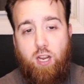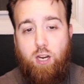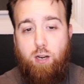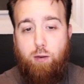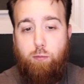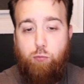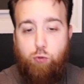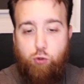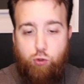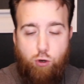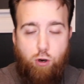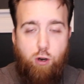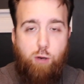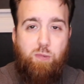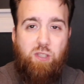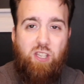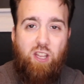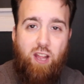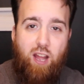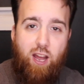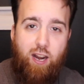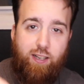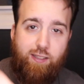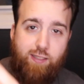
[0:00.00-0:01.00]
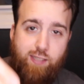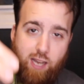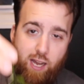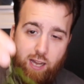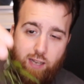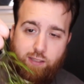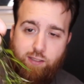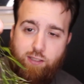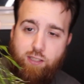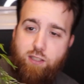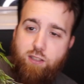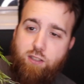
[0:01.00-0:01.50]
It absorbs a lot of
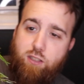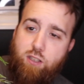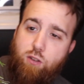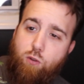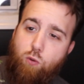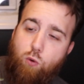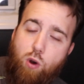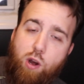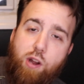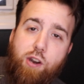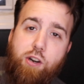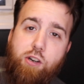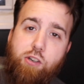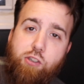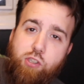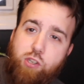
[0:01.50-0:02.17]
toxins in the water,